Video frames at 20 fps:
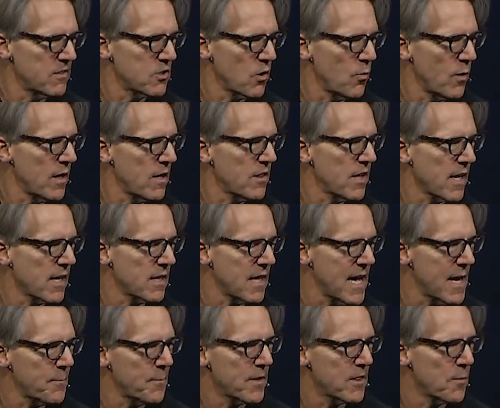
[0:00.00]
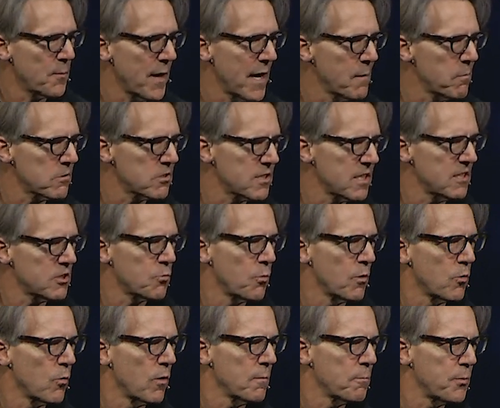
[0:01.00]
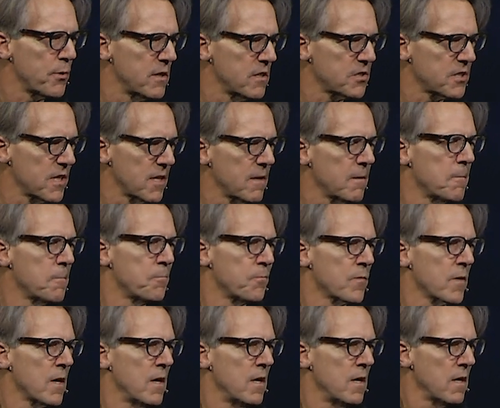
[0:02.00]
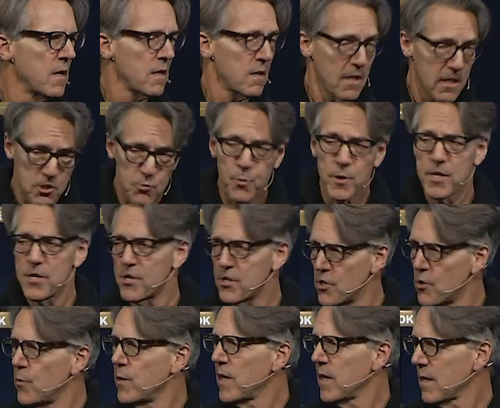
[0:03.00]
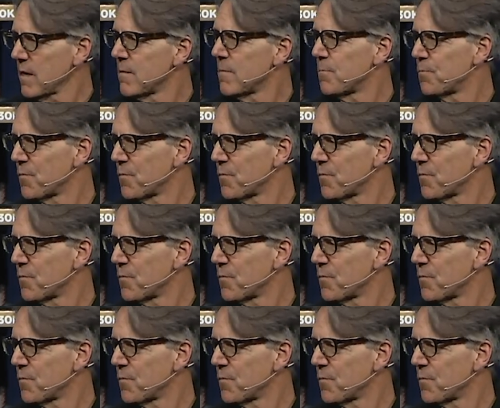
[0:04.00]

So why are they clapping? The Bible says when one person does what you're doing,